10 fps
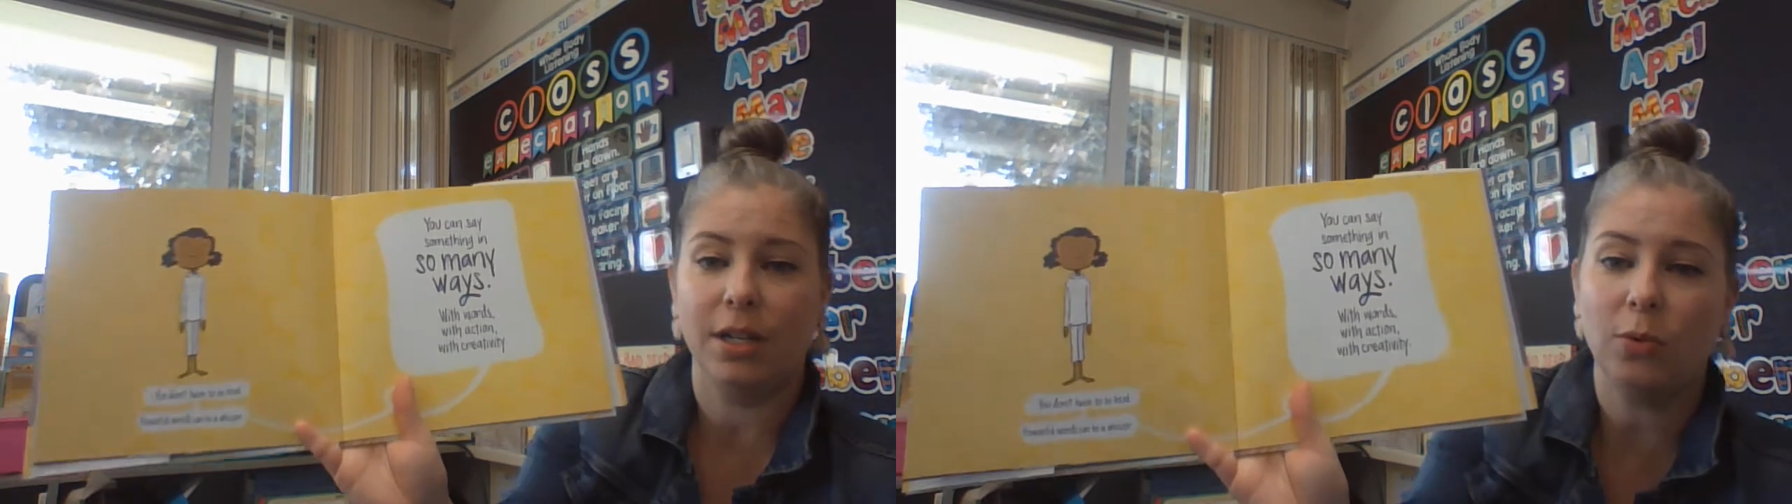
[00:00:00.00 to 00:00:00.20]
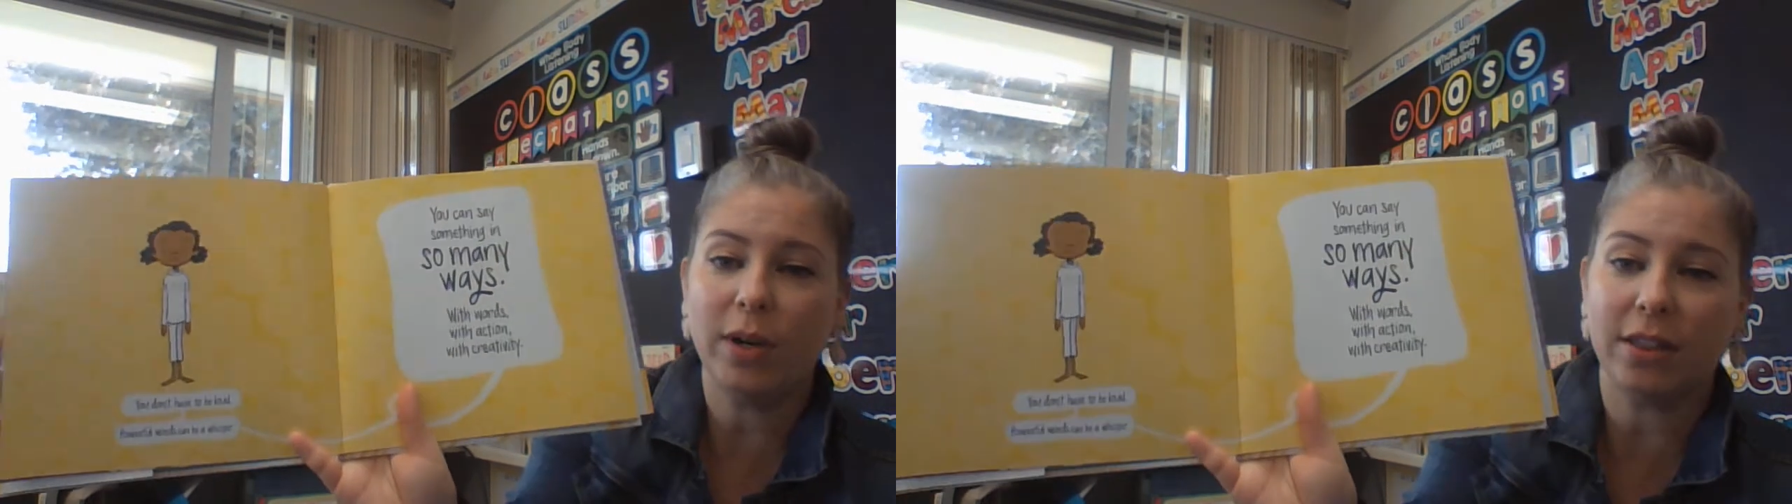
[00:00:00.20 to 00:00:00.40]

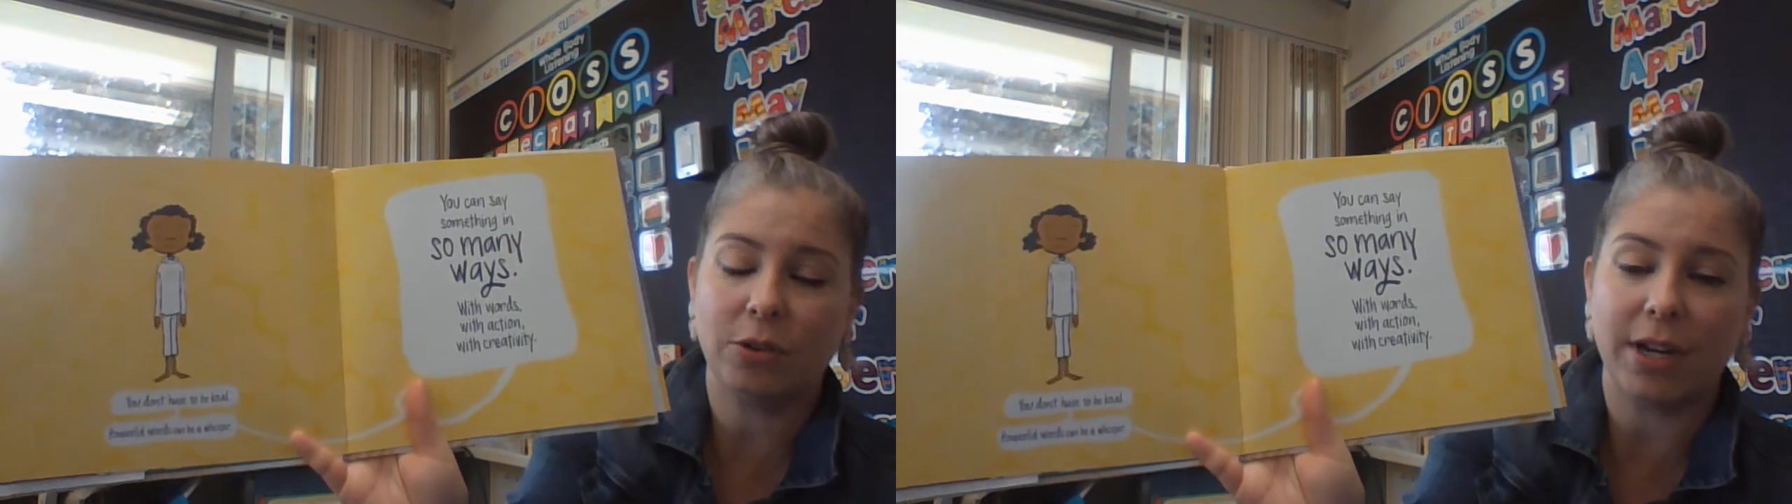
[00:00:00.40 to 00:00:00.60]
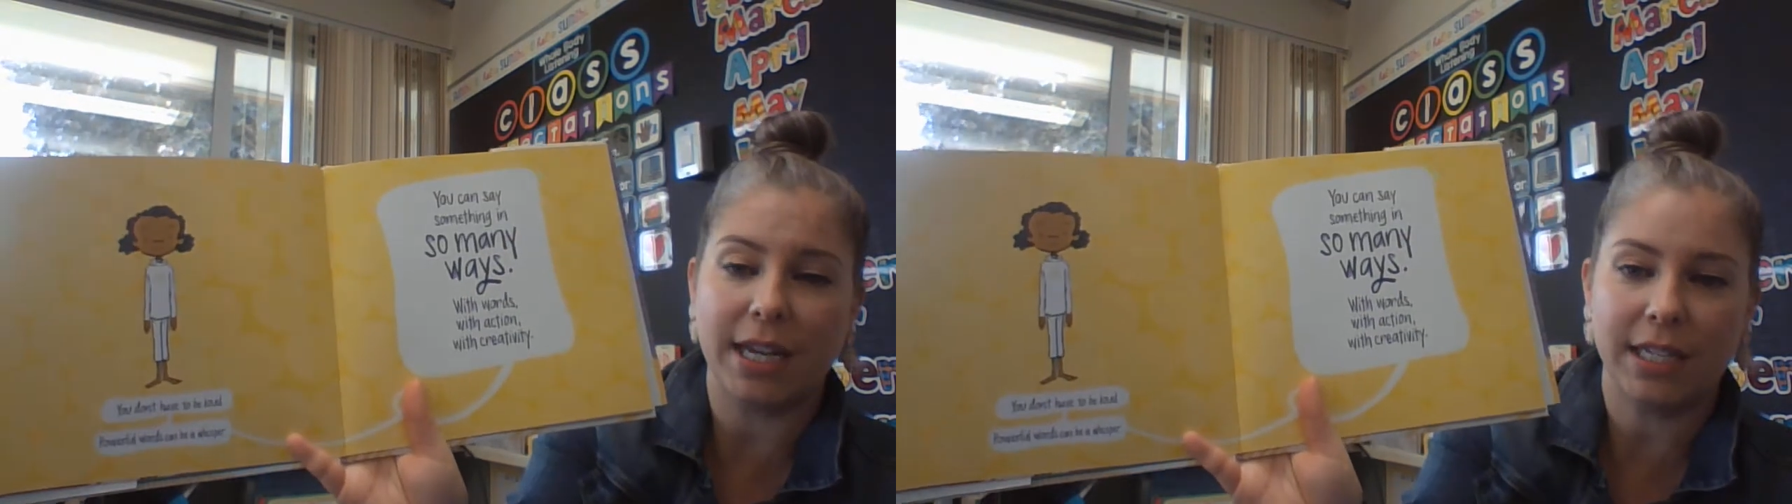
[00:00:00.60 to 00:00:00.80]
with
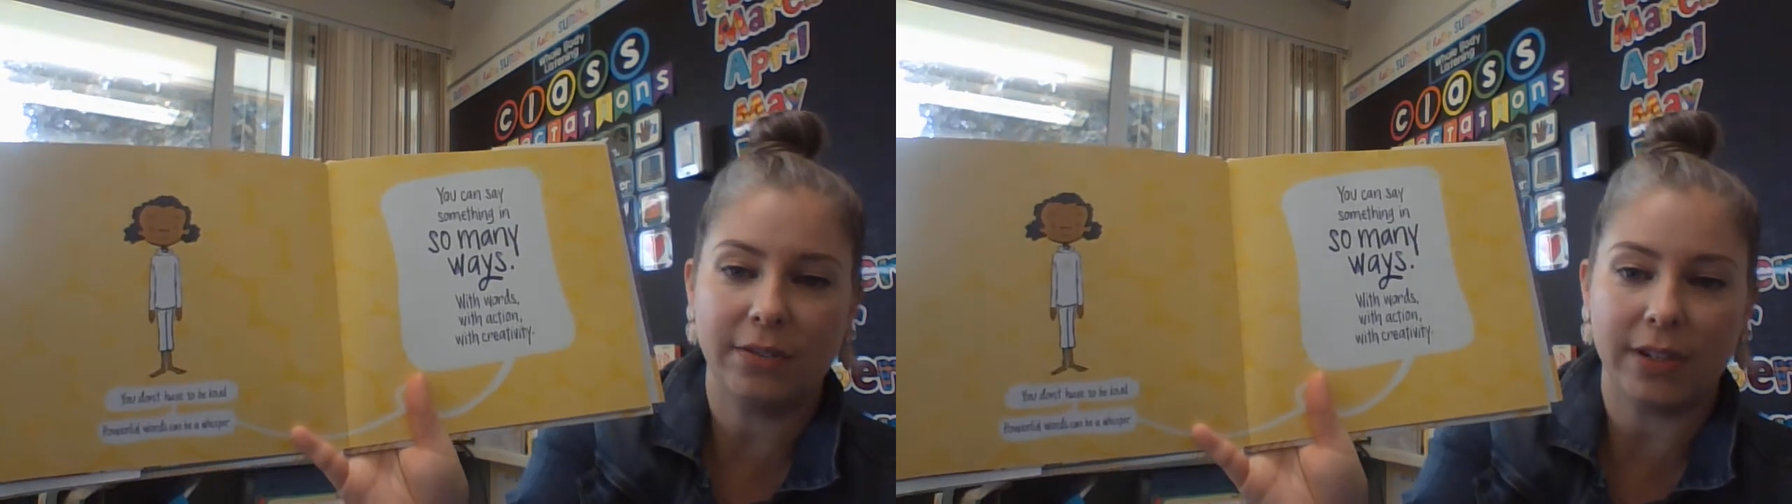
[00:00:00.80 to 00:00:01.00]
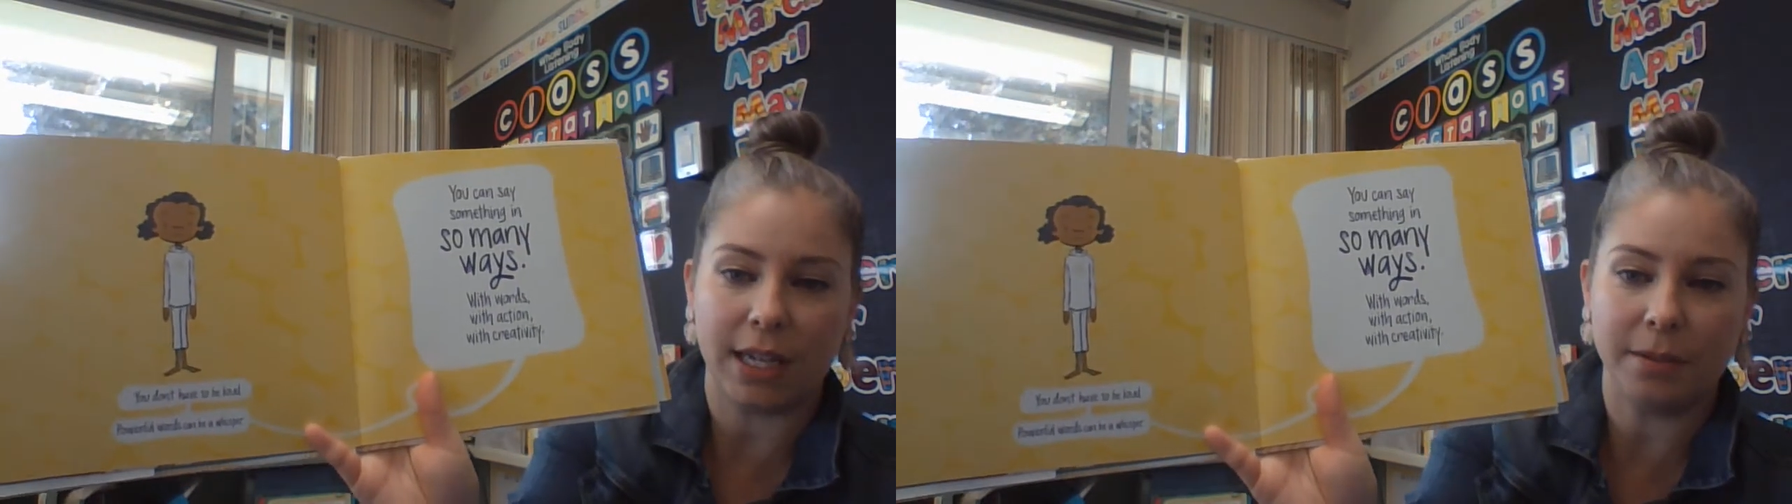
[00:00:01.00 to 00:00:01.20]

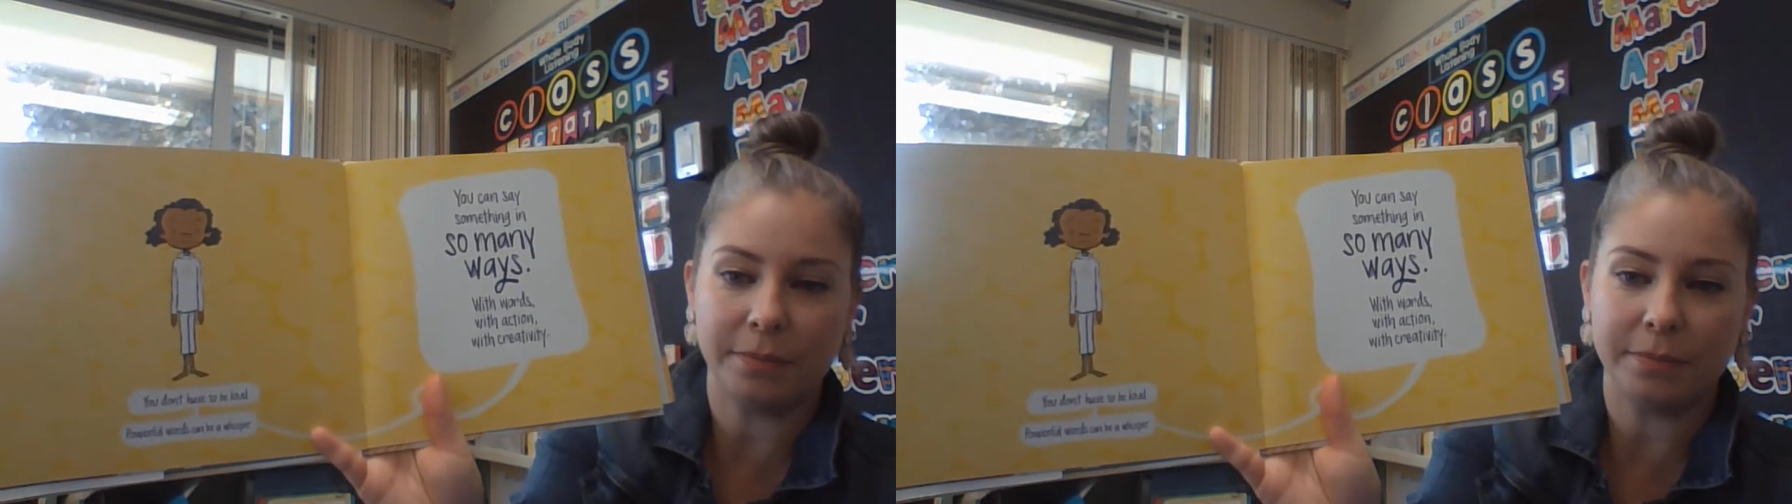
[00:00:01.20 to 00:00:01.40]
creativity.